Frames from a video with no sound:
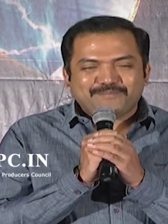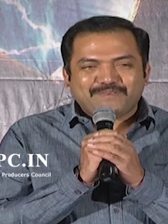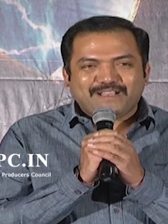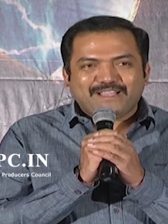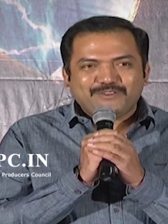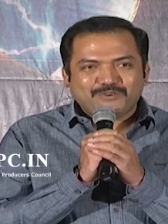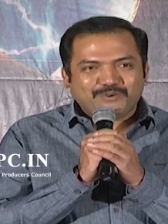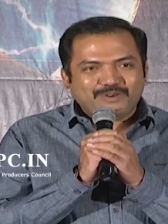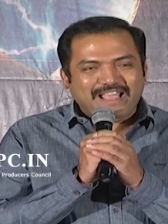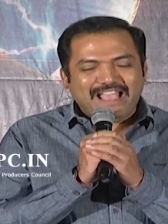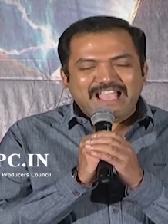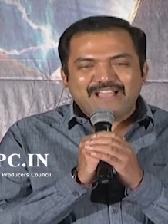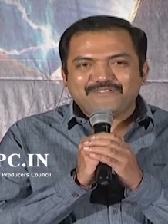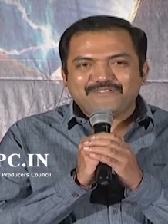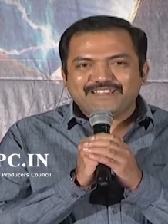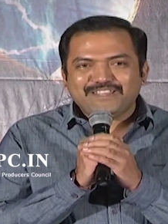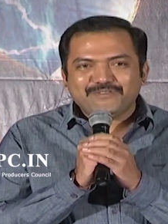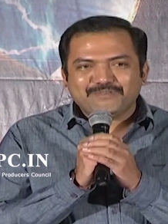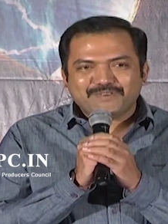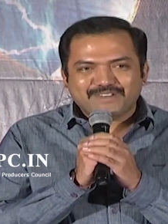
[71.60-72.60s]
I don't have
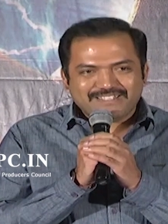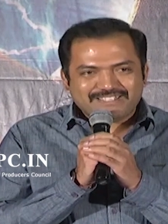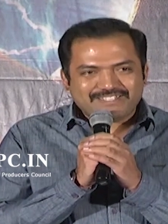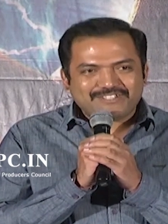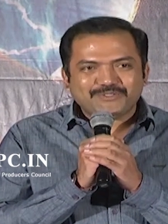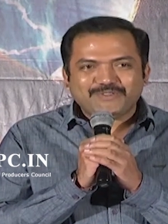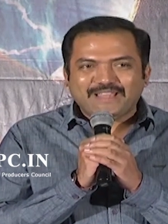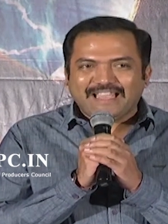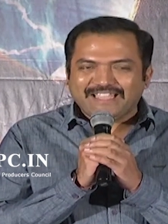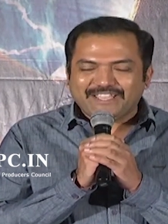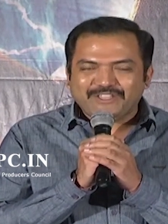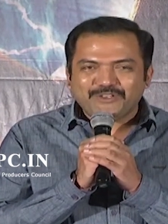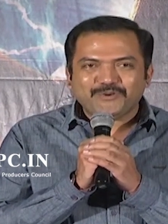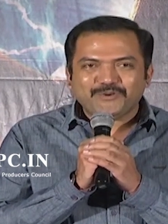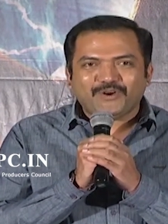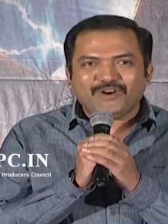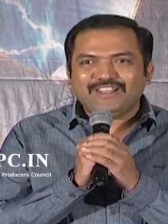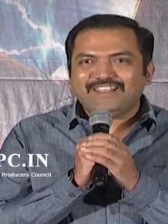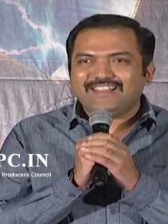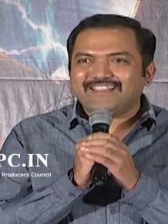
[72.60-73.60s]
any words to thank you
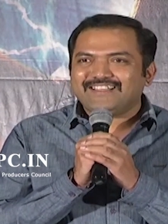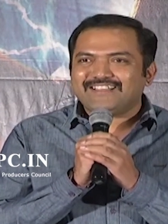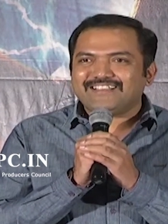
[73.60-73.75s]
all.